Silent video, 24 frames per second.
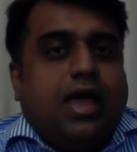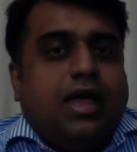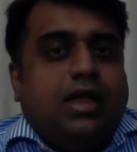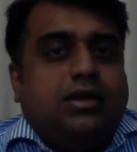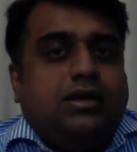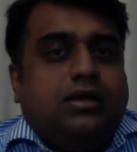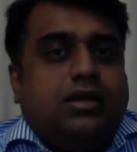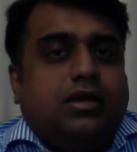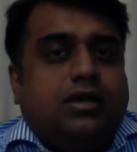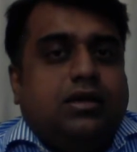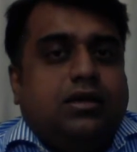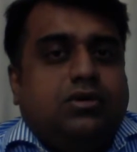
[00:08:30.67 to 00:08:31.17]

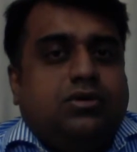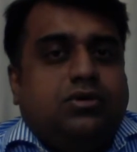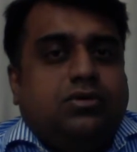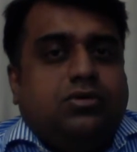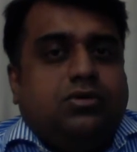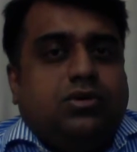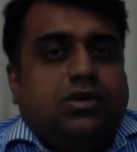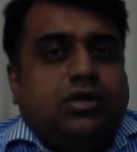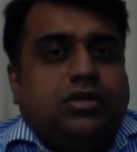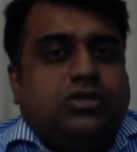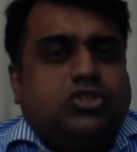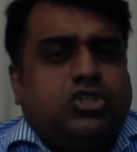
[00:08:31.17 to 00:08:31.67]
And
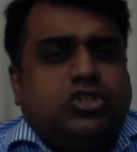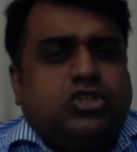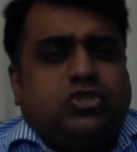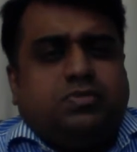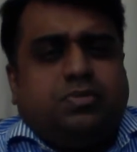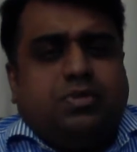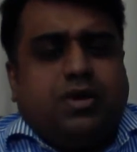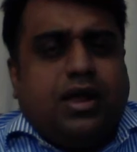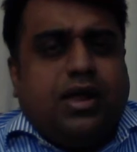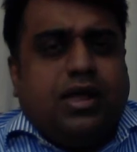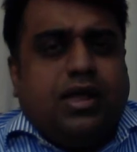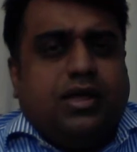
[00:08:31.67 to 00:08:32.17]
during
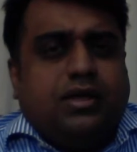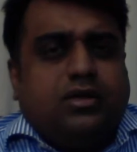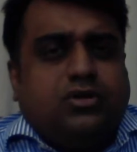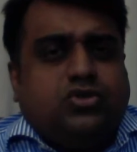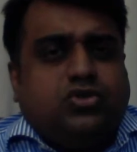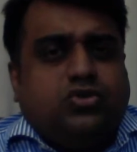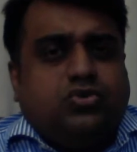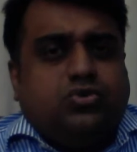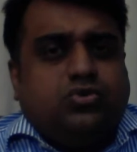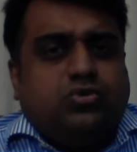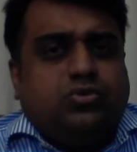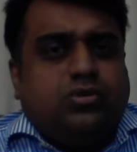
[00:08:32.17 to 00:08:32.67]
just prior
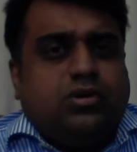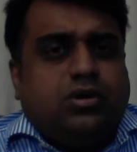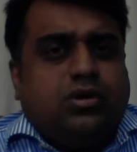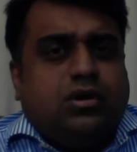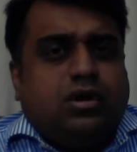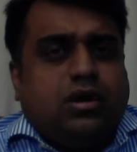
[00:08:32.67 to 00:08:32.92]
to